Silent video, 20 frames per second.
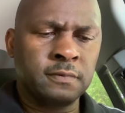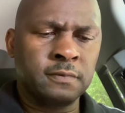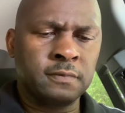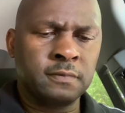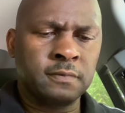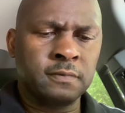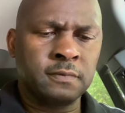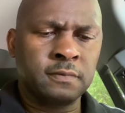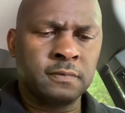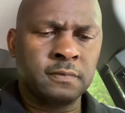
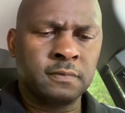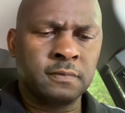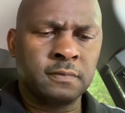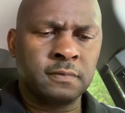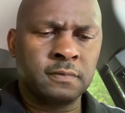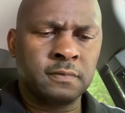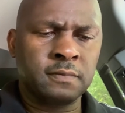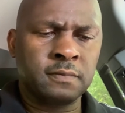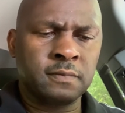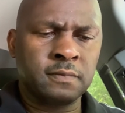
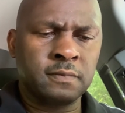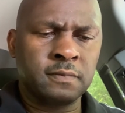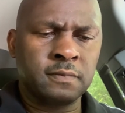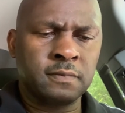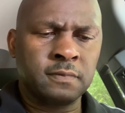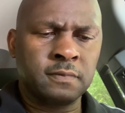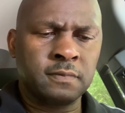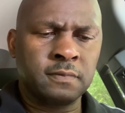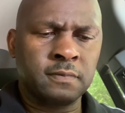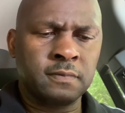
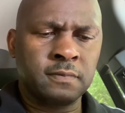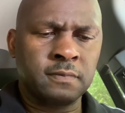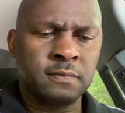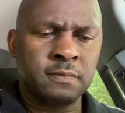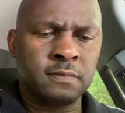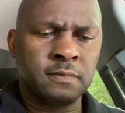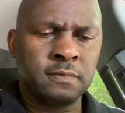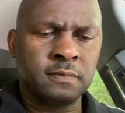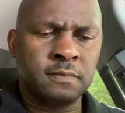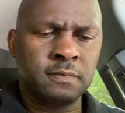
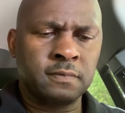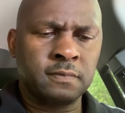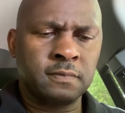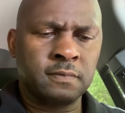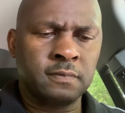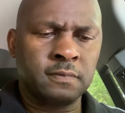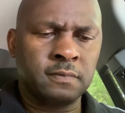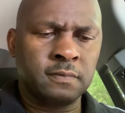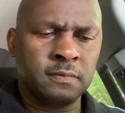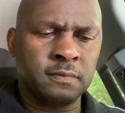
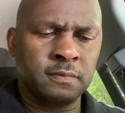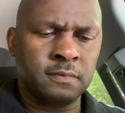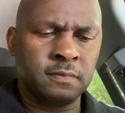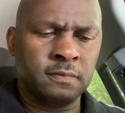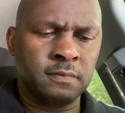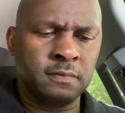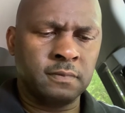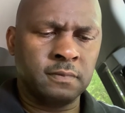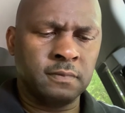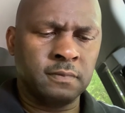
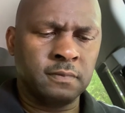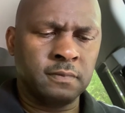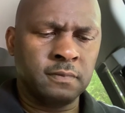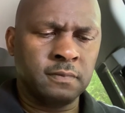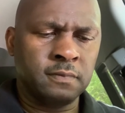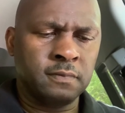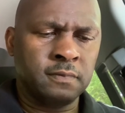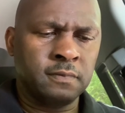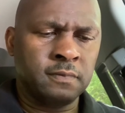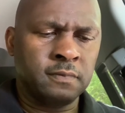
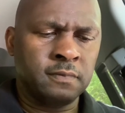Nothing is said.